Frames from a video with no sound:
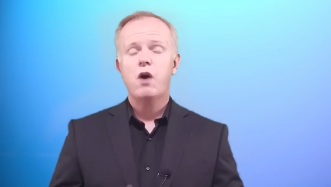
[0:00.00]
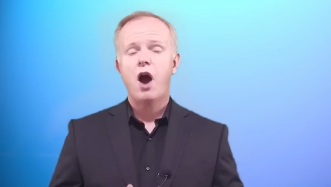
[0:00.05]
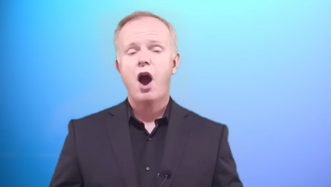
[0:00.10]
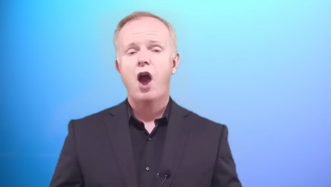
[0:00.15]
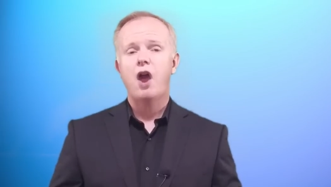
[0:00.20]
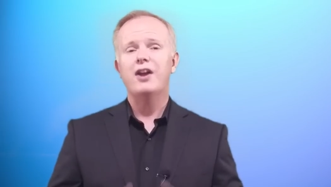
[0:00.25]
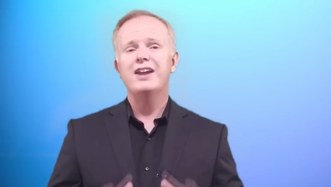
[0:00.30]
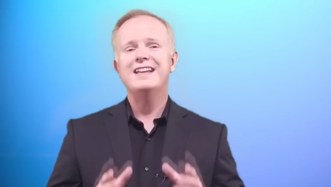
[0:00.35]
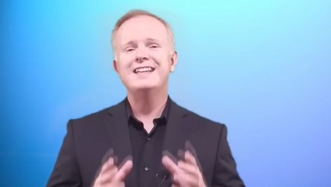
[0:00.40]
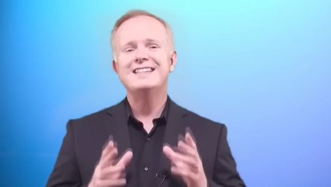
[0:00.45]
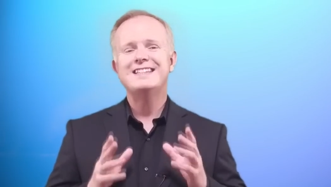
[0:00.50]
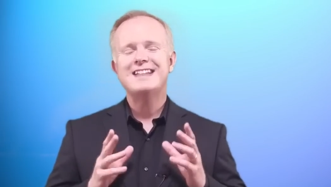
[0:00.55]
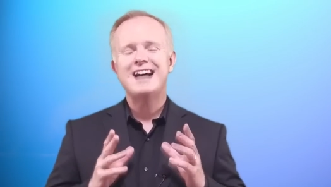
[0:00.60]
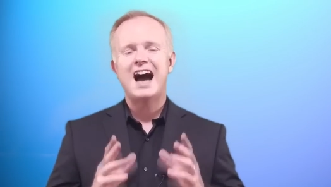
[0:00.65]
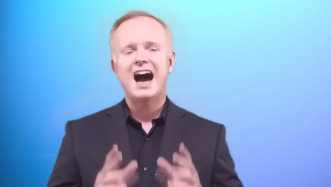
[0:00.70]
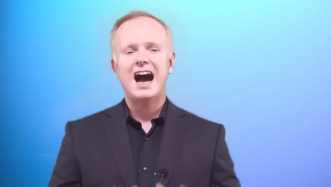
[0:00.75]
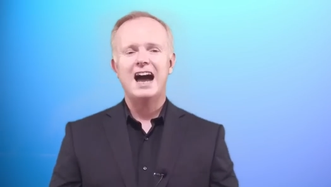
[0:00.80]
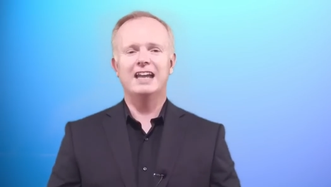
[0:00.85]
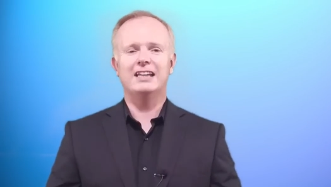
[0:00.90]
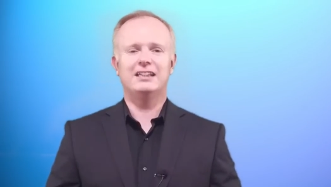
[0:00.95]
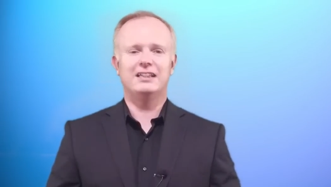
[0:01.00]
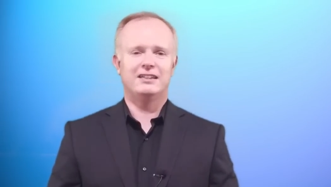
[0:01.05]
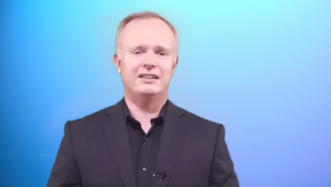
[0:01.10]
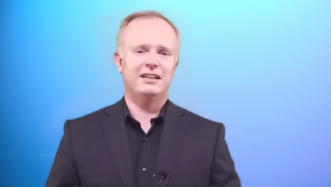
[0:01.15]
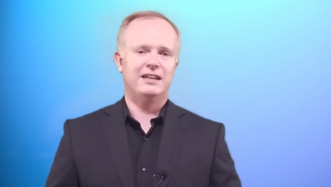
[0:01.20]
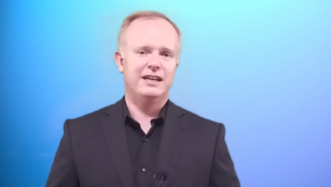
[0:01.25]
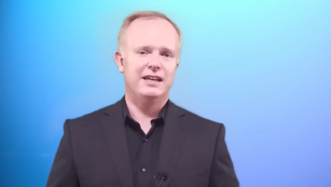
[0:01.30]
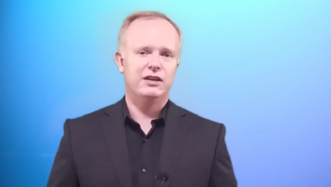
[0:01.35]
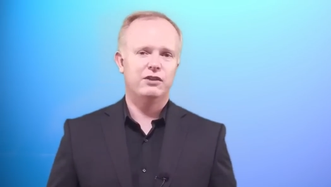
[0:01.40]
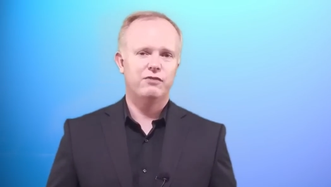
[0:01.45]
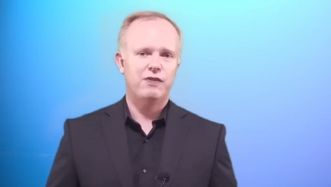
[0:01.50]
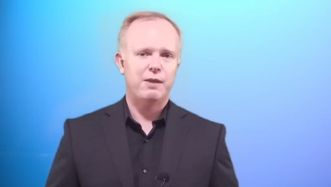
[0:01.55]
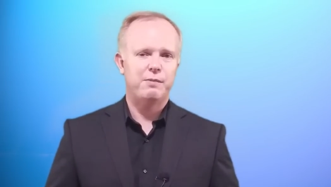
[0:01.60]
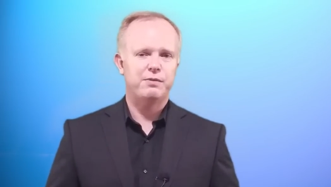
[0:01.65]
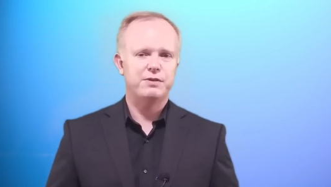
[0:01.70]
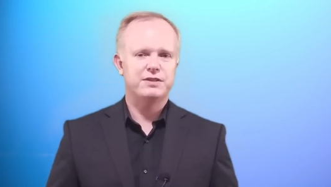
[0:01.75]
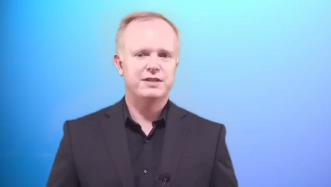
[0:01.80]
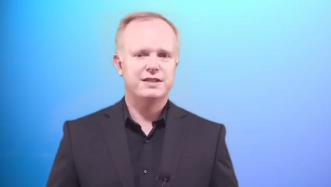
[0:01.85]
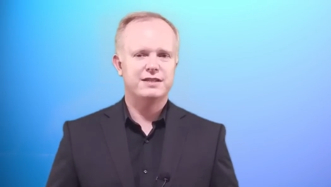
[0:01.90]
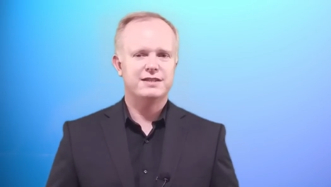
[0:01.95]
are entitled to legal
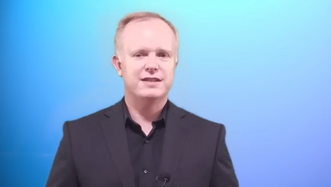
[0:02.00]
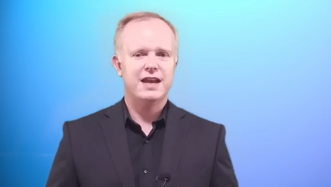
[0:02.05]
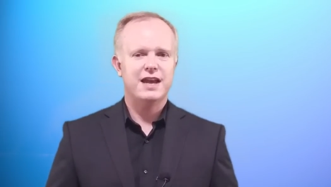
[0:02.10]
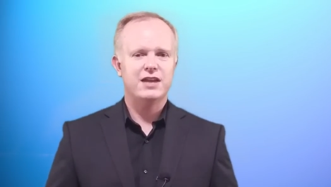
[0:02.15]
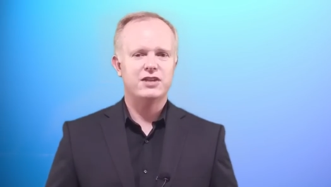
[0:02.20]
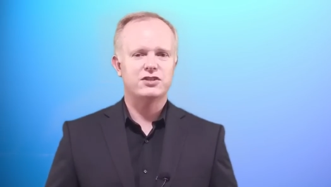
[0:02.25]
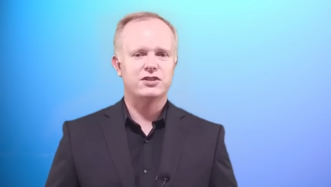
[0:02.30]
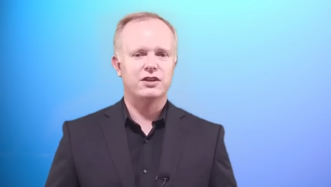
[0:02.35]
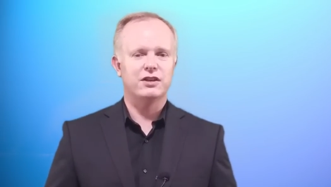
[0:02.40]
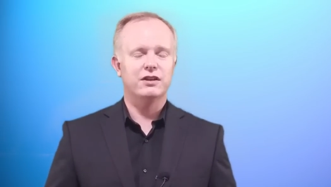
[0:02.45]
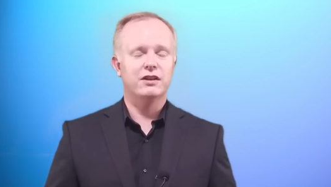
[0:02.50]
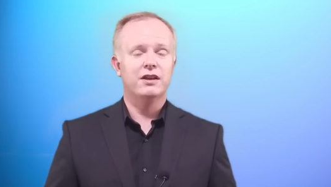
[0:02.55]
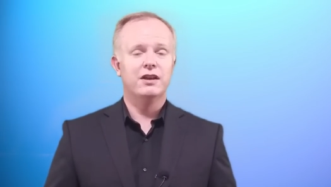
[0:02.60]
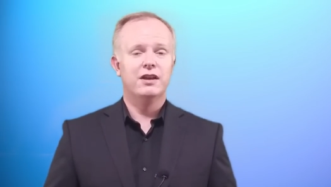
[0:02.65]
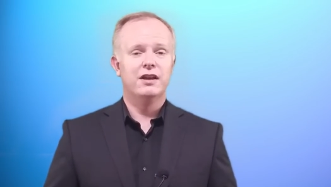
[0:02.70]
representation.